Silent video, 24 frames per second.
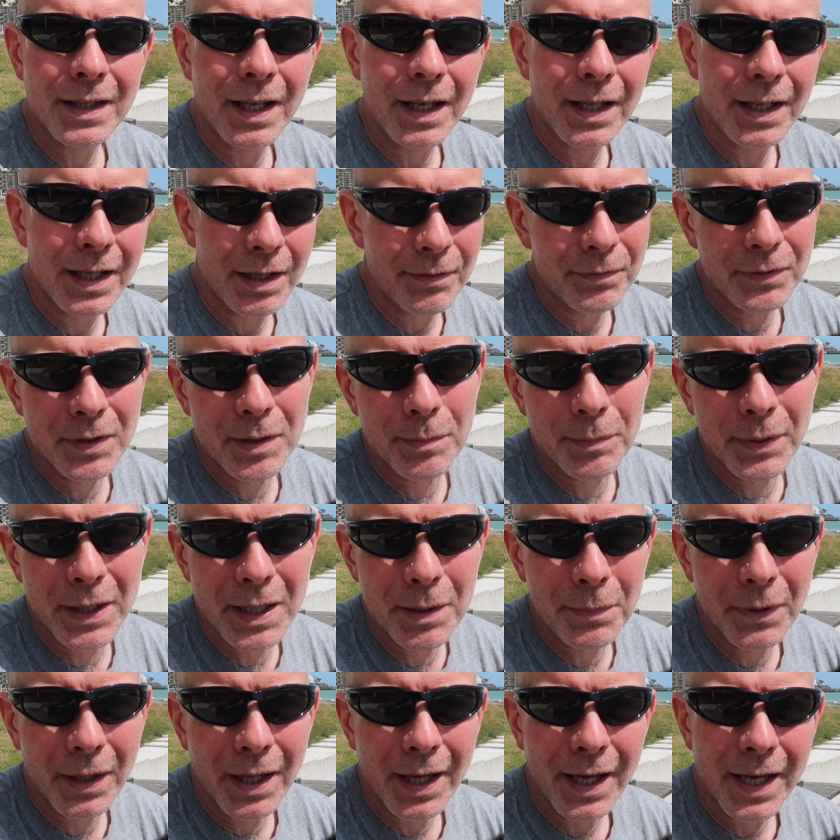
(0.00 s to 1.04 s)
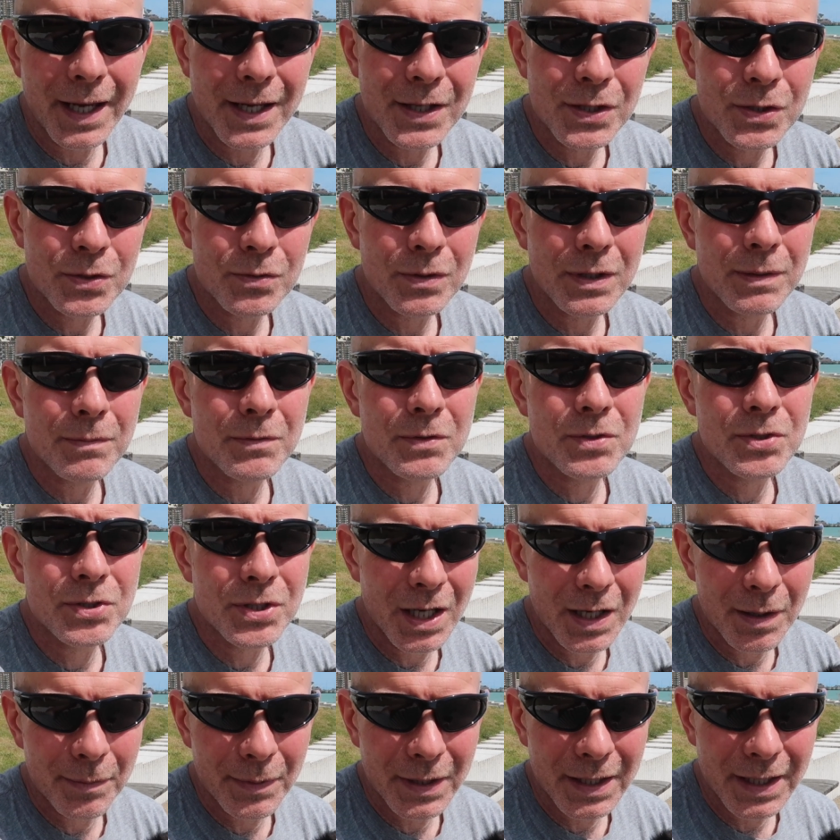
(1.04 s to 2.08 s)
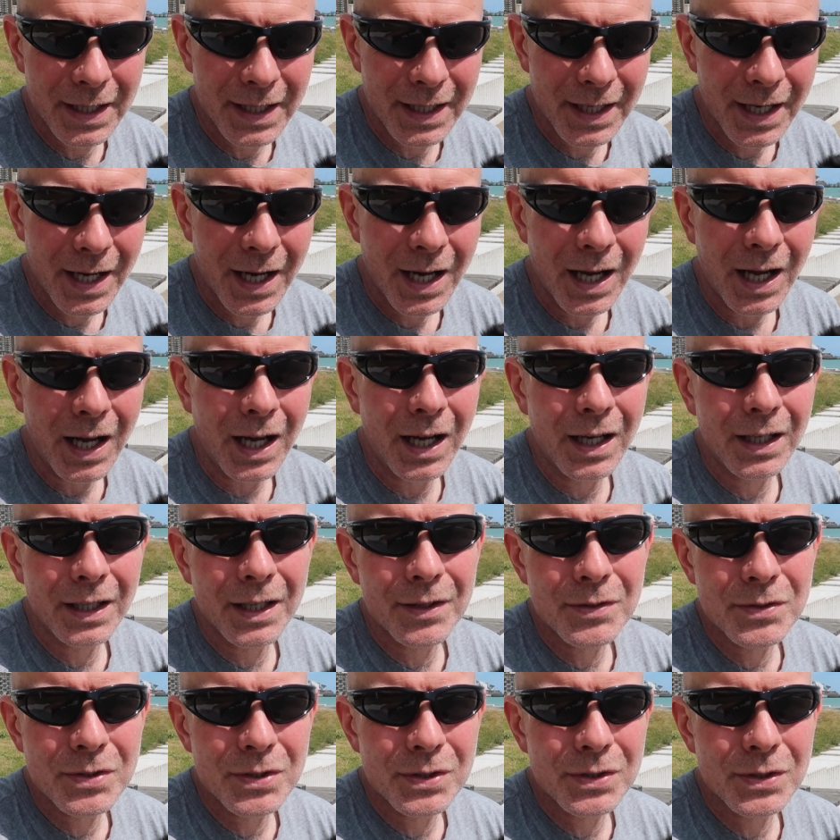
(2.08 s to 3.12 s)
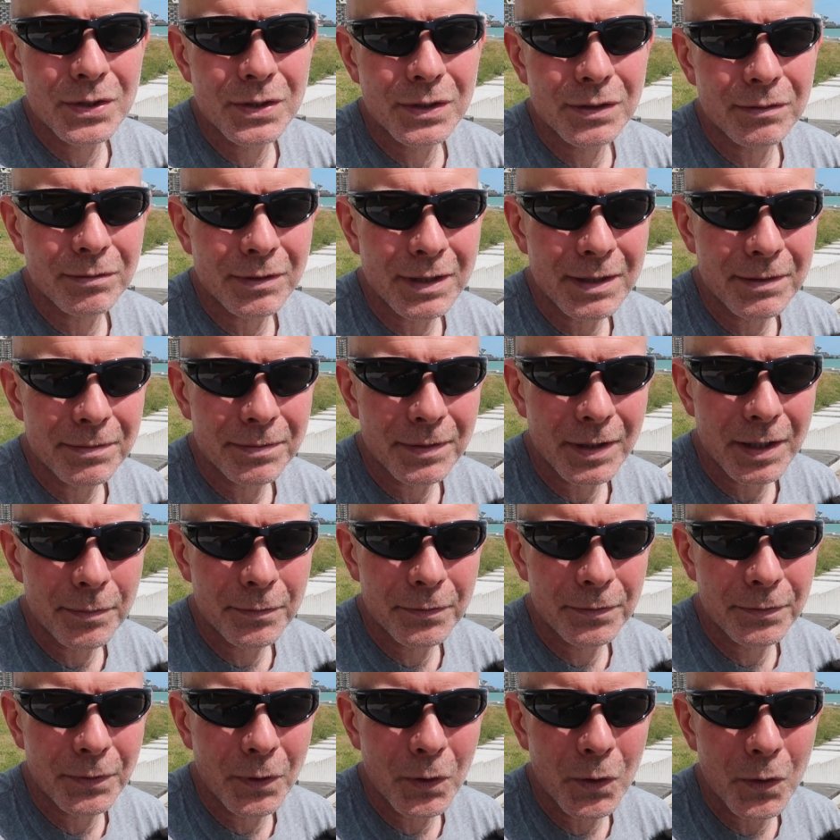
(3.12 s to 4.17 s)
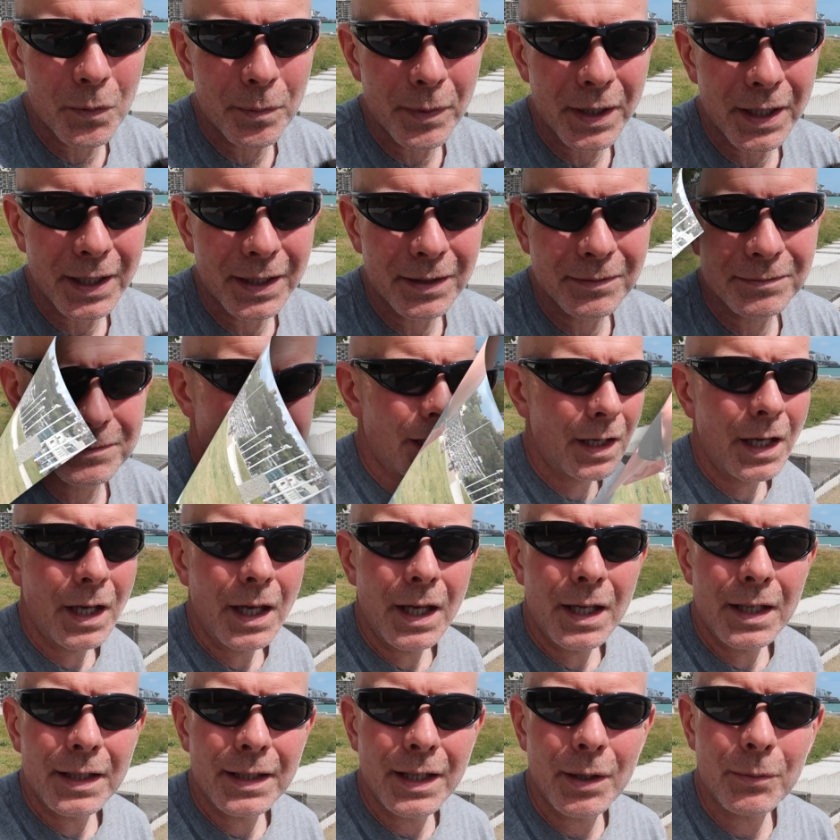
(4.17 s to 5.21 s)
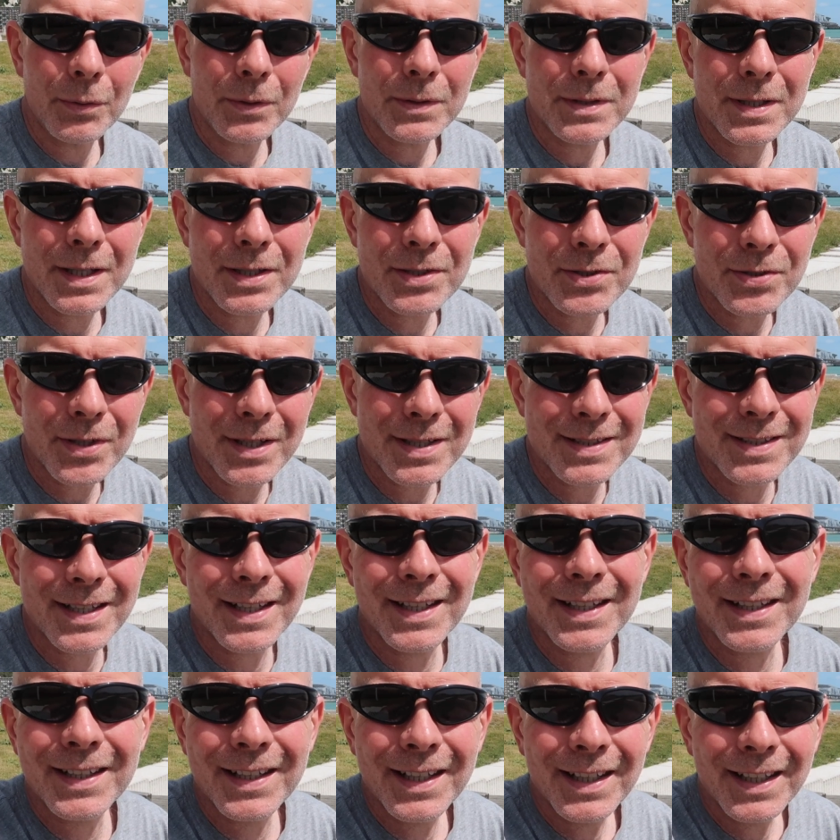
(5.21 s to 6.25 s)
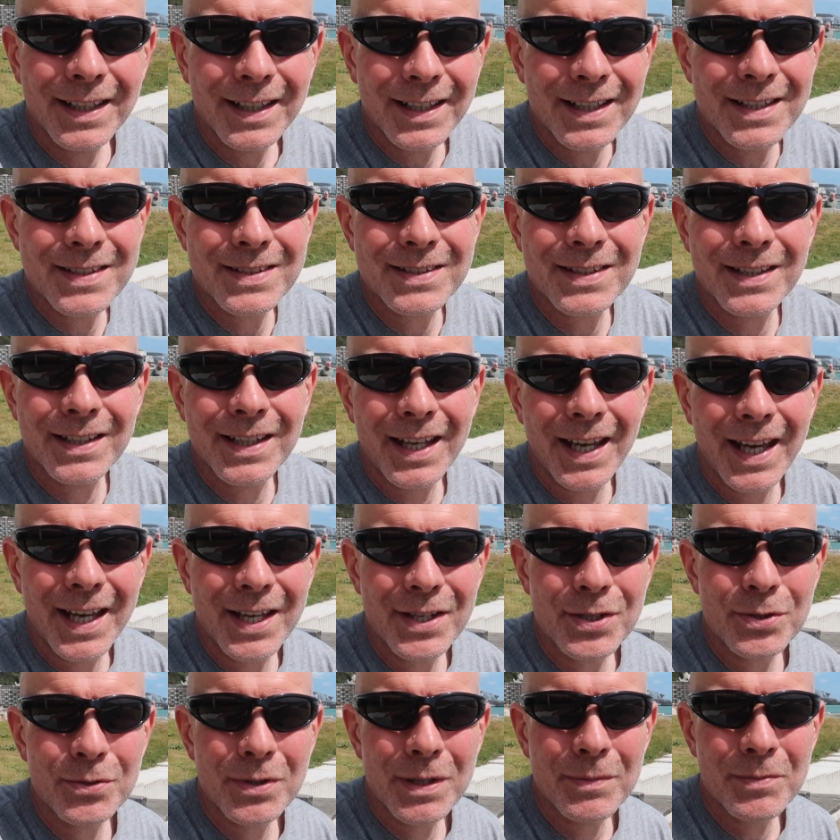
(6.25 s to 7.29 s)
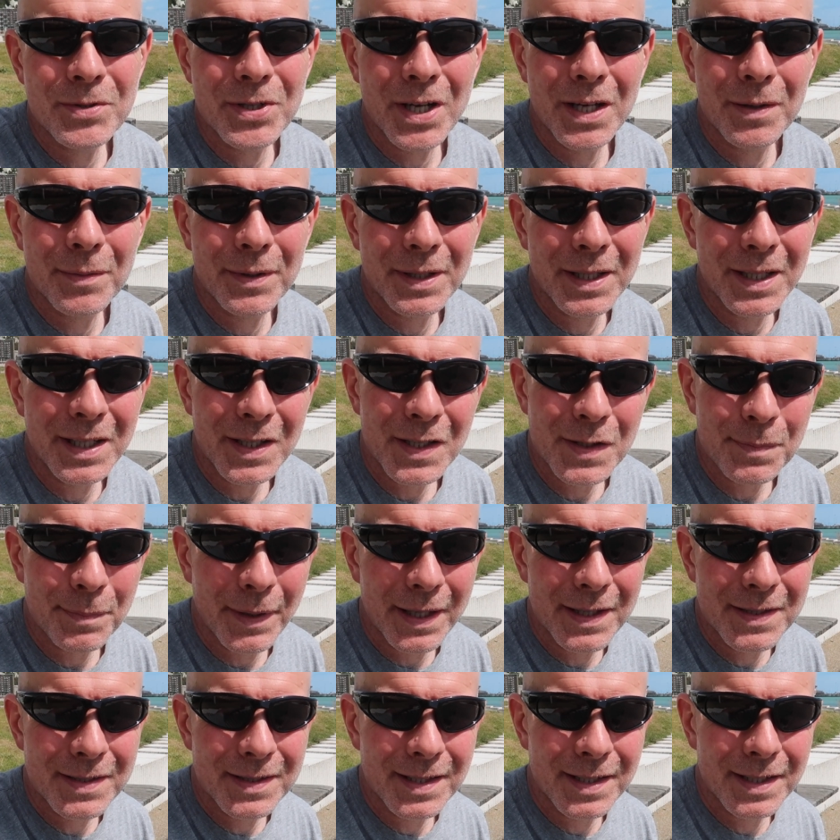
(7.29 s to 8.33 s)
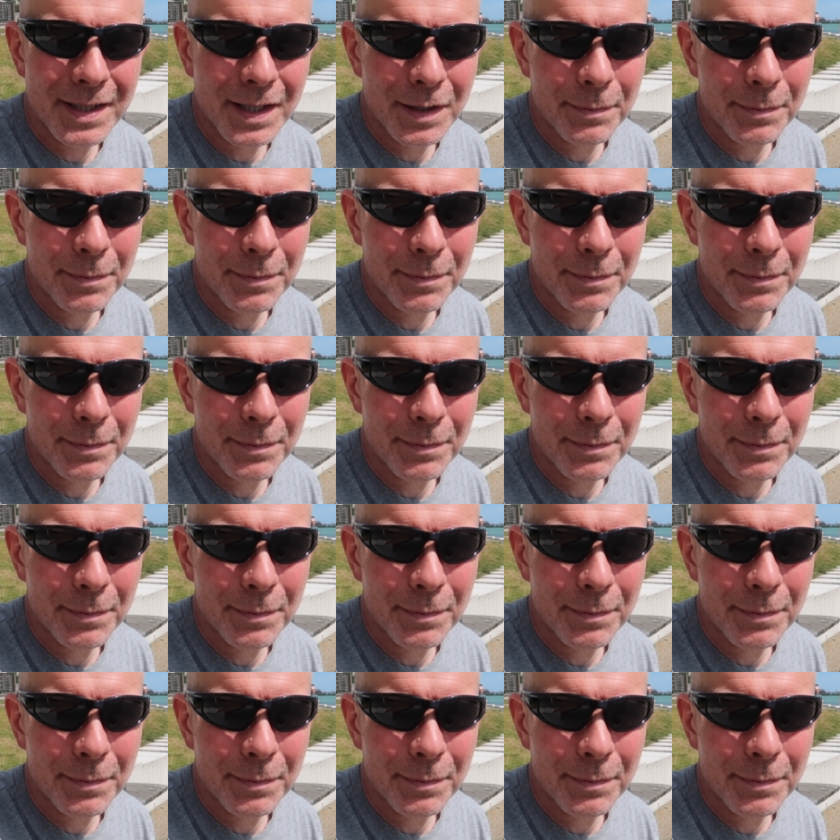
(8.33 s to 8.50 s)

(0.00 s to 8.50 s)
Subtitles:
the lovely people at Airstream Germany are going to do the refurb for me. Now what's interesting is that Airstream Germany is based in